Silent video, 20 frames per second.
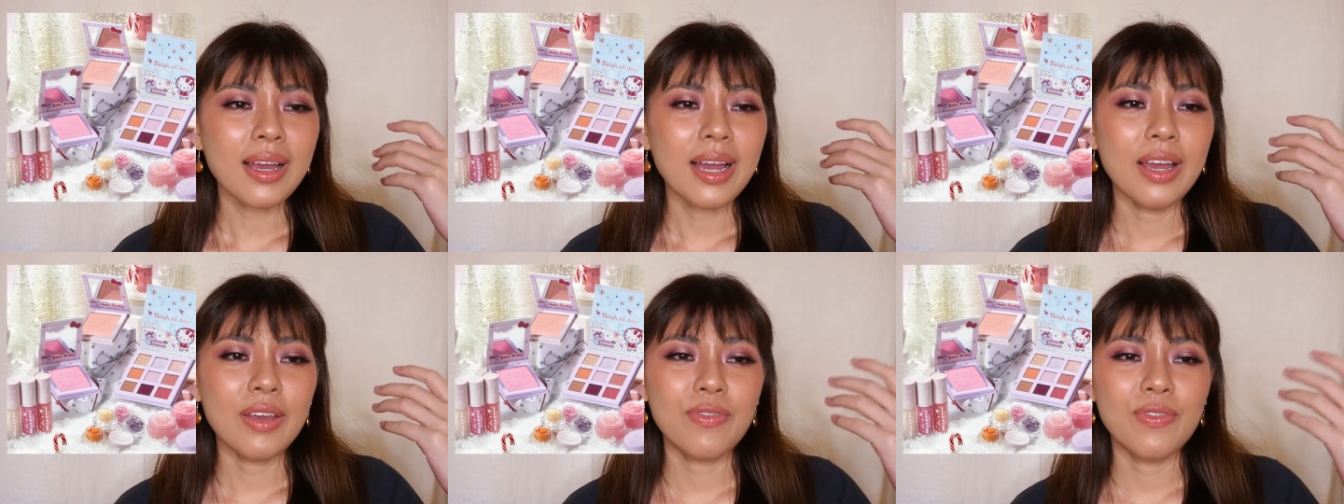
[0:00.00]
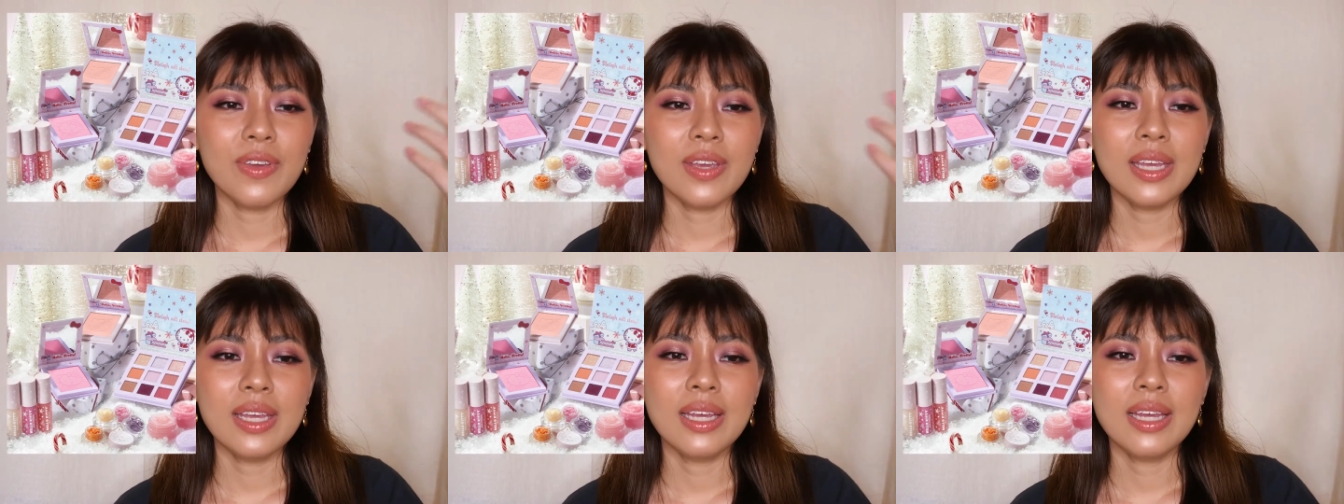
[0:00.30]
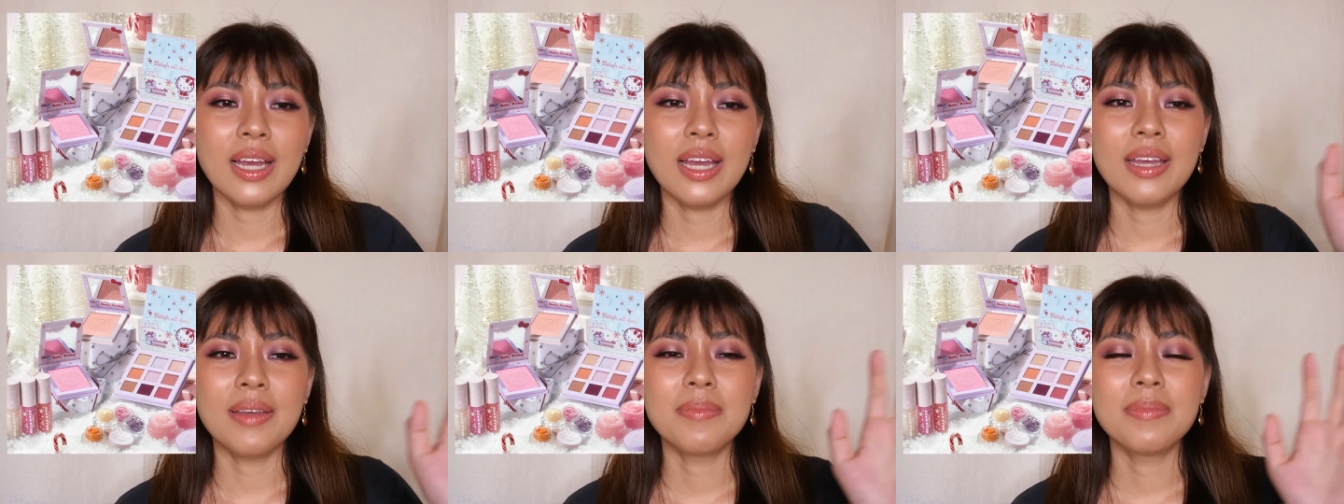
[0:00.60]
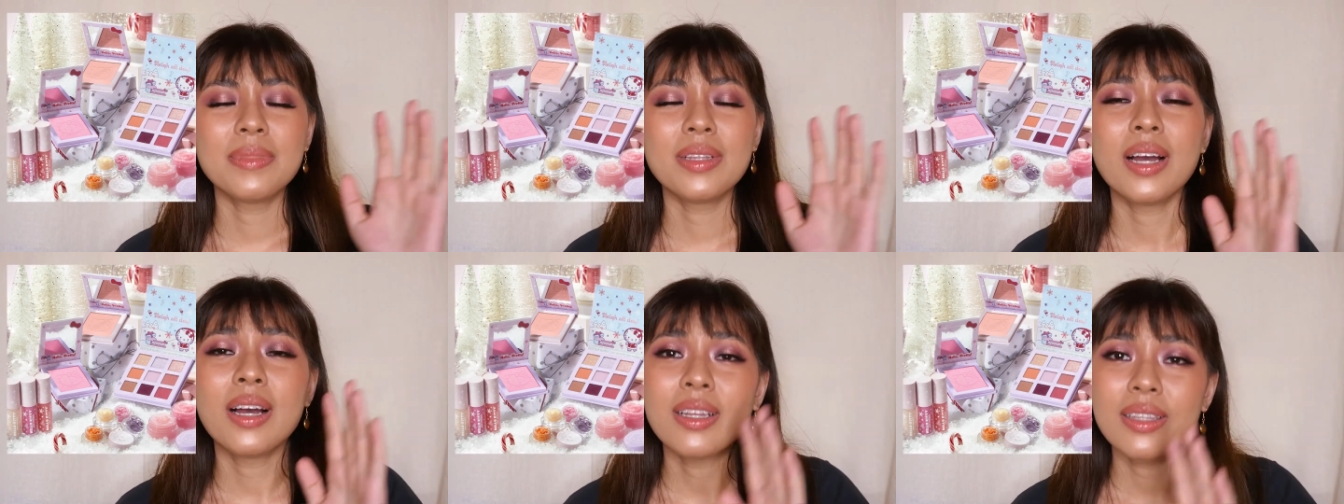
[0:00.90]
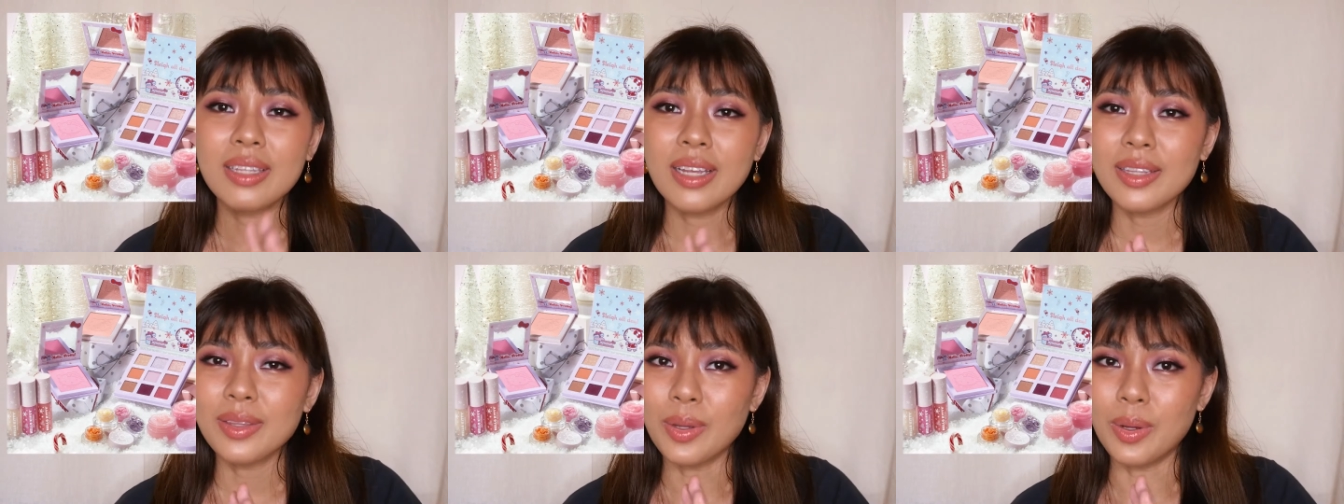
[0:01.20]
I feel I'm
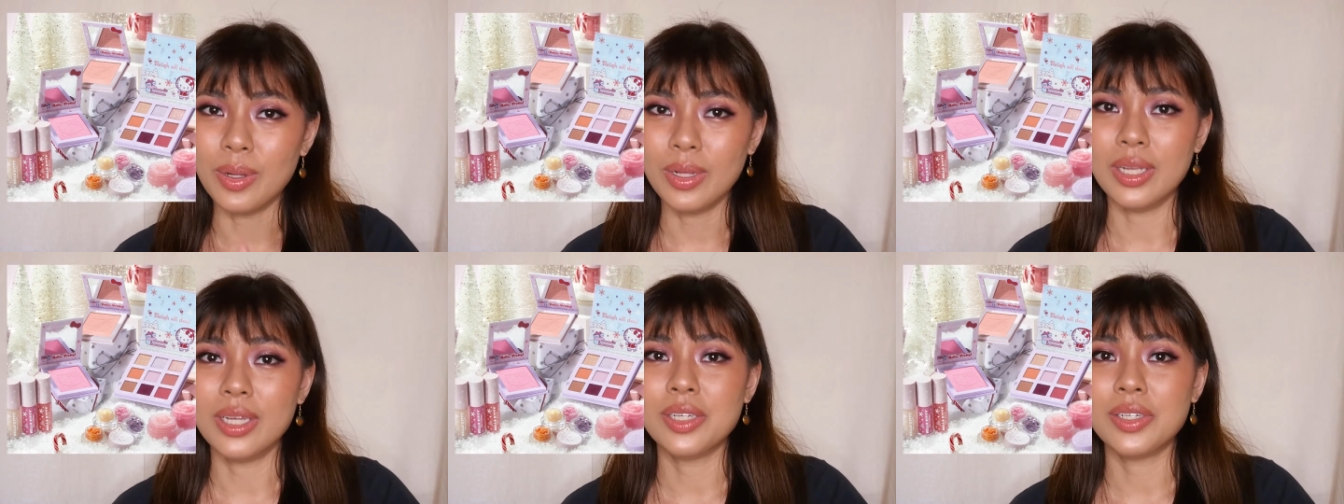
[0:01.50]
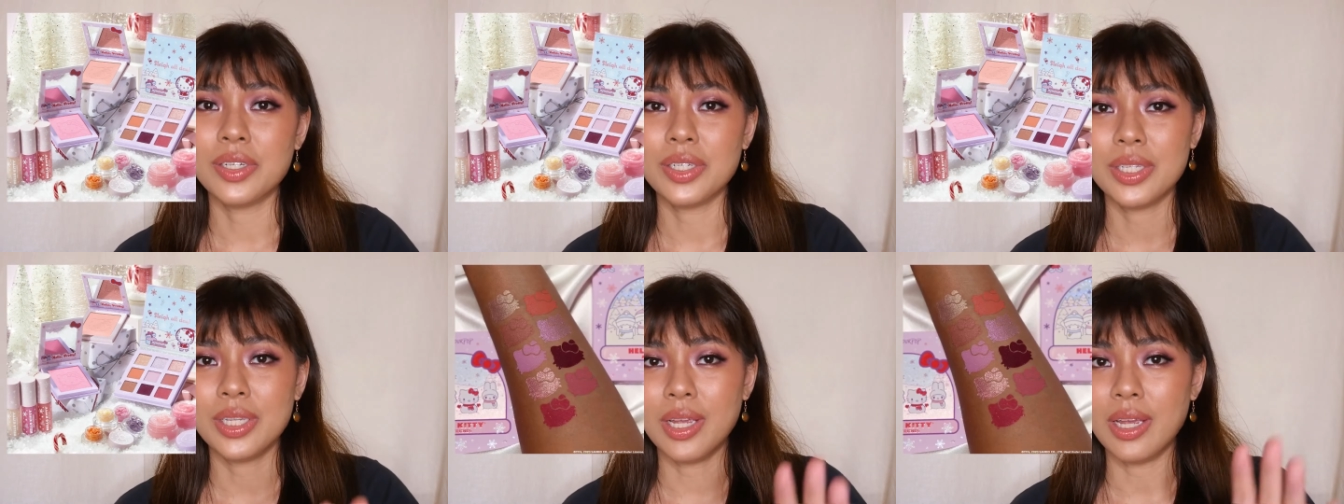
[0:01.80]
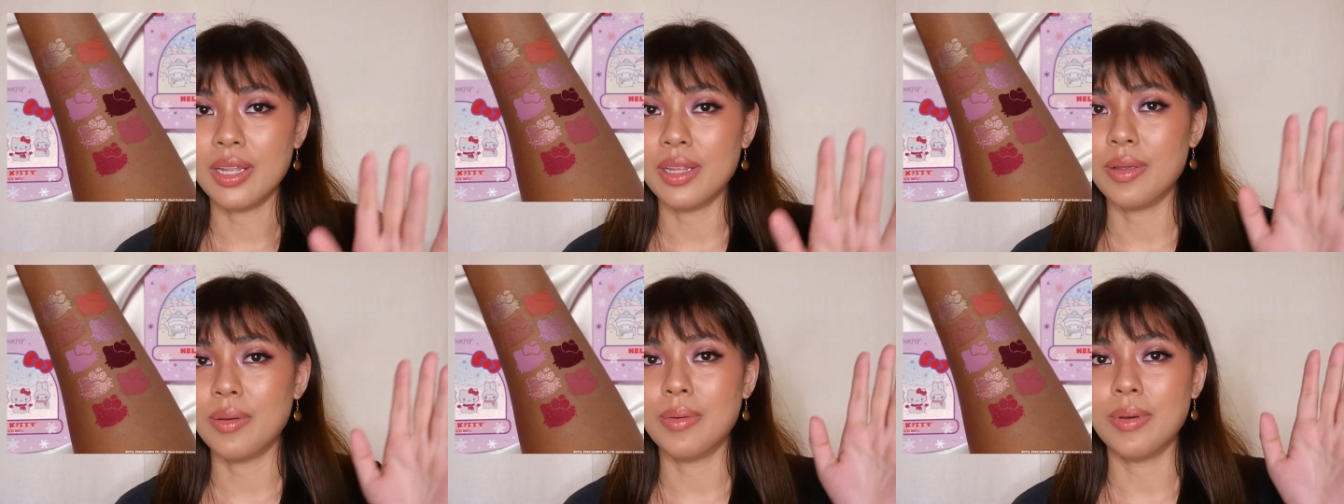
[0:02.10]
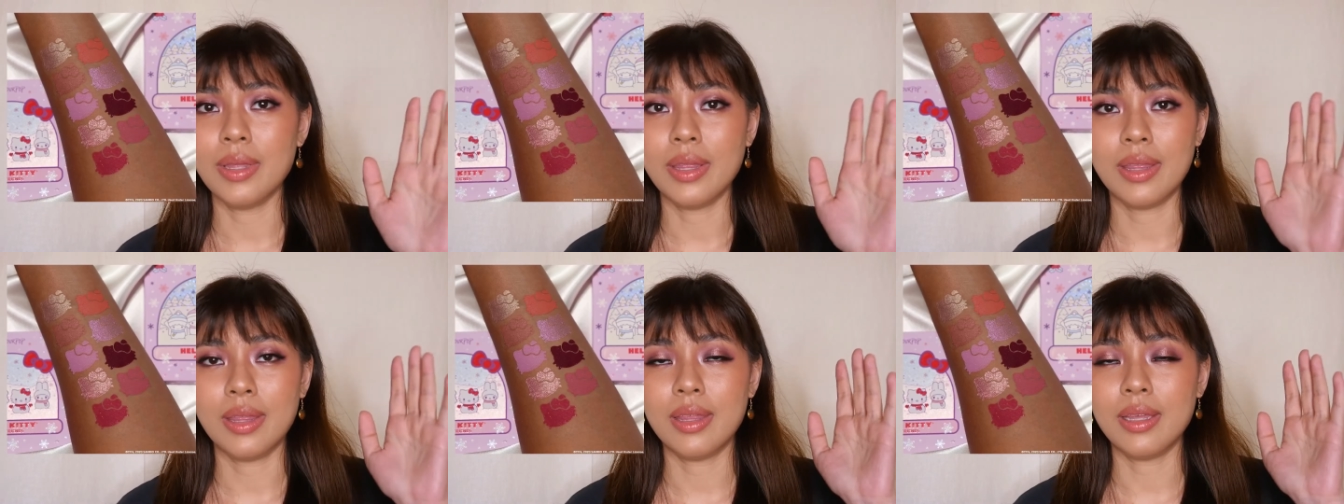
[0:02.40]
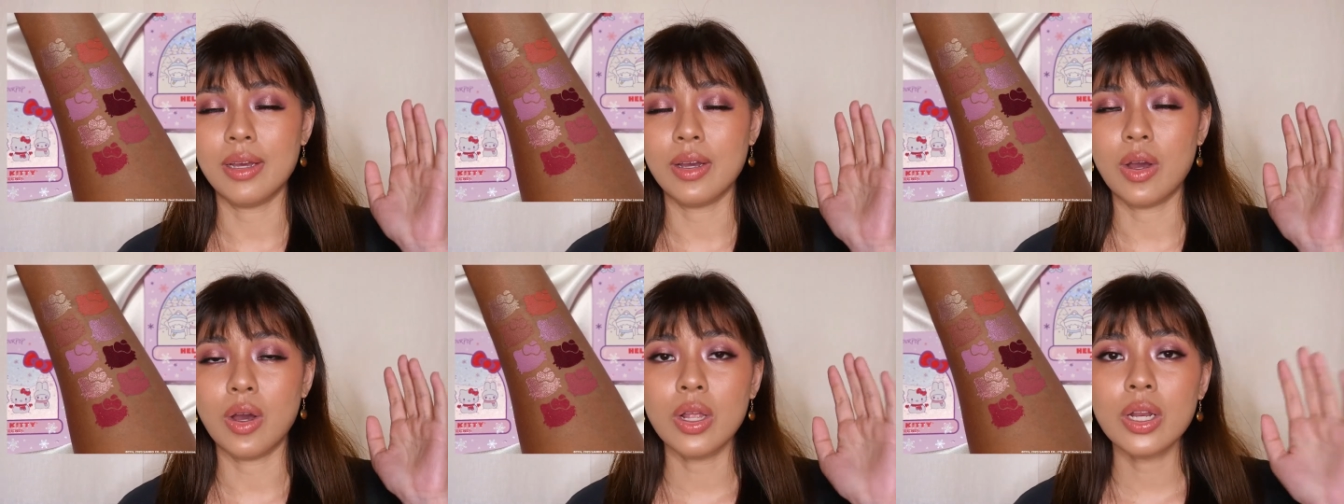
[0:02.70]
not at all interested with
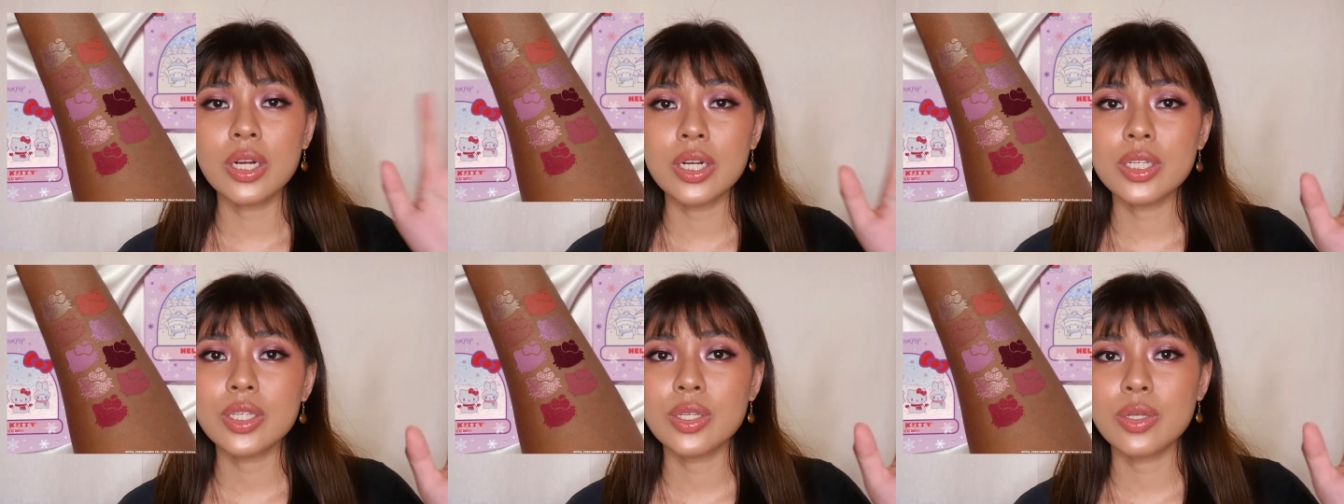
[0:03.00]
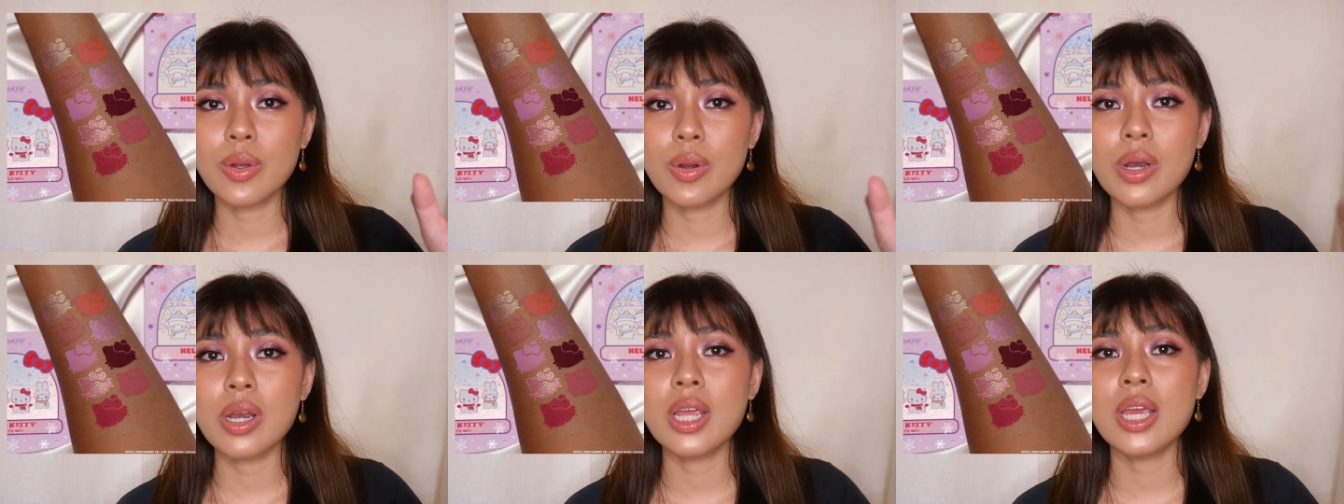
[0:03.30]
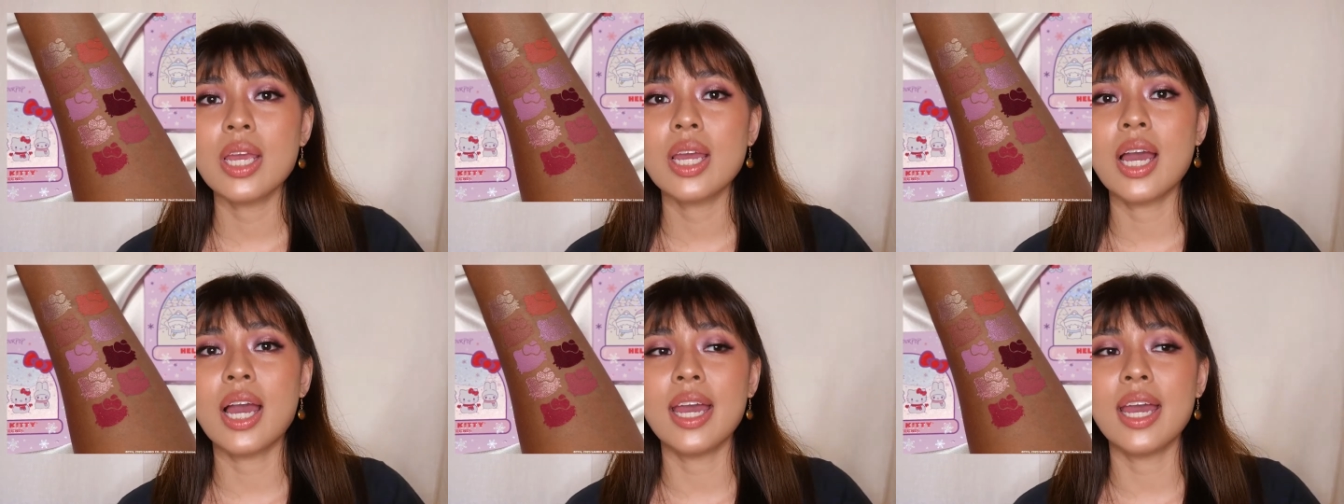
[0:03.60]
the color story,